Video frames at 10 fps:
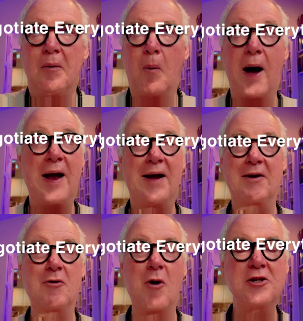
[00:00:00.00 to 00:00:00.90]
Why? I
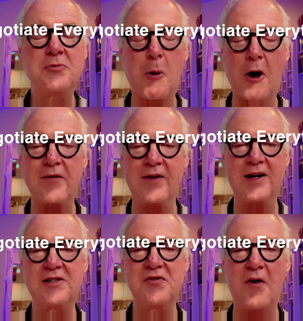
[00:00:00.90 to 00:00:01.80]
don't know. It's part of it.
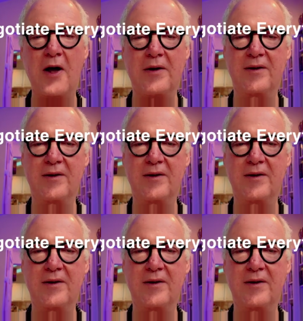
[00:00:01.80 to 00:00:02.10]
It's fun.